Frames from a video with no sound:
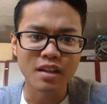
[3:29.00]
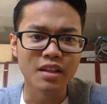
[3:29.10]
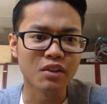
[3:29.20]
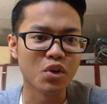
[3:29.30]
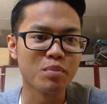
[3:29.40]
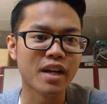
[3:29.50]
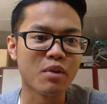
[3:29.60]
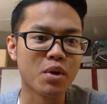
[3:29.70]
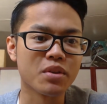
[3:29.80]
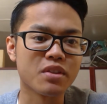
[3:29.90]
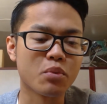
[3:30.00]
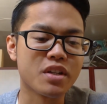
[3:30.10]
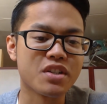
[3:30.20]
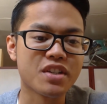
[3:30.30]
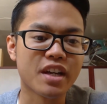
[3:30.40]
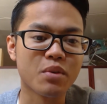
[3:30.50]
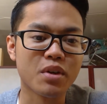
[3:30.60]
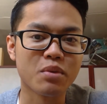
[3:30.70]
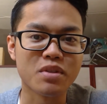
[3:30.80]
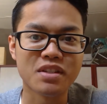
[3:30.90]
the group that I went to China
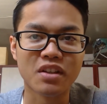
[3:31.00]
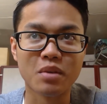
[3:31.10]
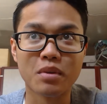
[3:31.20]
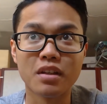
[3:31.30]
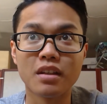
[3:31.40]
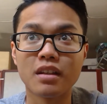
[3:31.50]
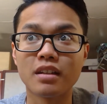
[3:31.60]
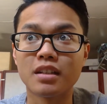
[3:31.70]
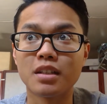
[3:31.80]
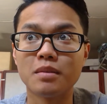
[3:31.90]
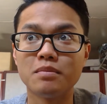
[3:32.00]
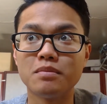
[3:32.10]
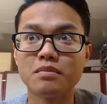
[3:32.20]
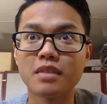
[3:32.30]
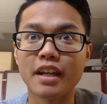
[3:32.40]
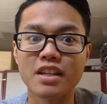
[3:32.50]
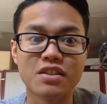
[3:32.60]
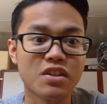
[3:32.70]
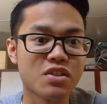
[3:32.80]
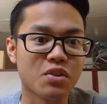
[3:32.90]
with was telling me, I guess,
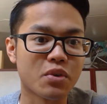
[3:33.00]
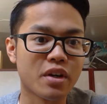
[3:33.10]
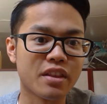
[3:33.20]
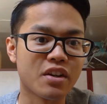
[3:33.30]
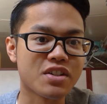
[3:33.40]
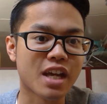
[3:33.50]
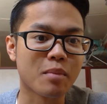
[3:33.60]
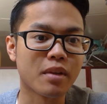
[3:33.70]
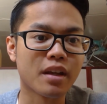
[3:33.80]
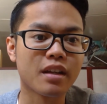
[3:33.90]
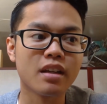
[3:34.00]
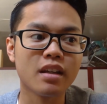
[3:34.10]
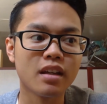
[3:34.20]
their story and their timeline.